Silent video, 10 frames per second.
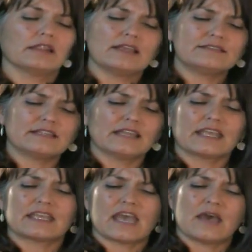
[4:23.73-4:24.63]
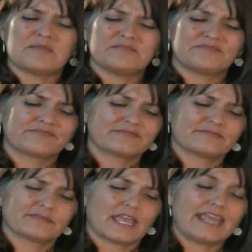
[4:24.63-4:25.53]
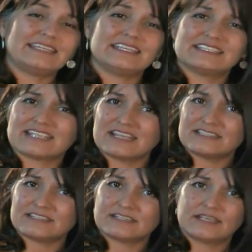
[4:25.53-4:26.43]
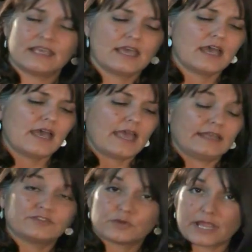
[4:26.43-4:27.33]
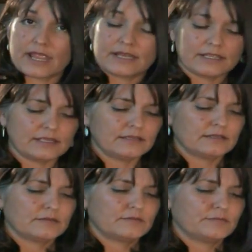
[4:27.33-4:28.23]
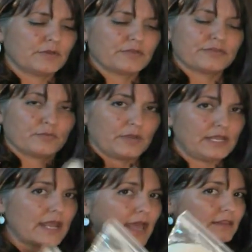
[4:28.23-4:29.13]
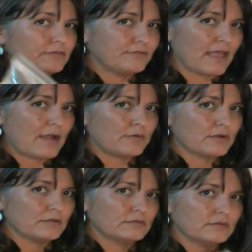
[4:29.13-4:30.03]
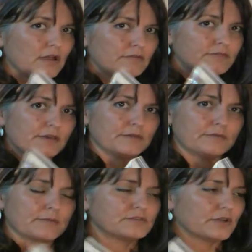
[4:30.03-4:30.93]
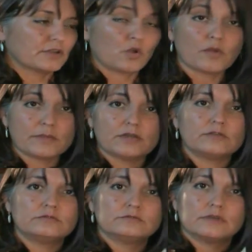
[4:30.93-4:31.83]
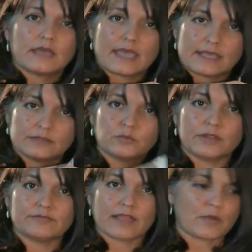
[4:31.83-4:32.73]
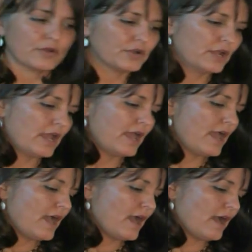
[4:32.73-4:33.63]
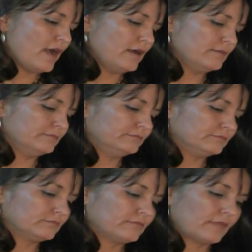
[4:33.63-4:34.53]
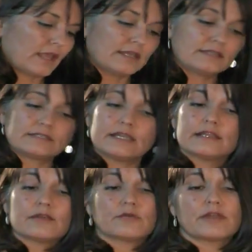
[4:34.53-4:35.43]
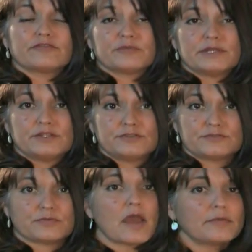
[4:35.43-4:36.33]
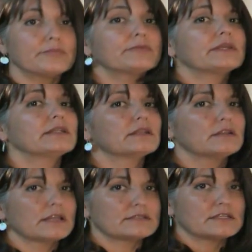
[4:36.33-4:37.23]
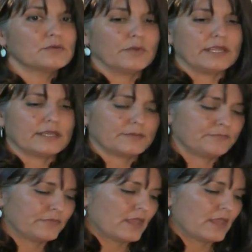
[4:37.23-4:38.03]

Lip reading: less than like 18 cents, and it's organic, both the wheat and the flour of the, cornmeal and the wheat flour, and it's sitting there ready for me to use probably in a little less than a week.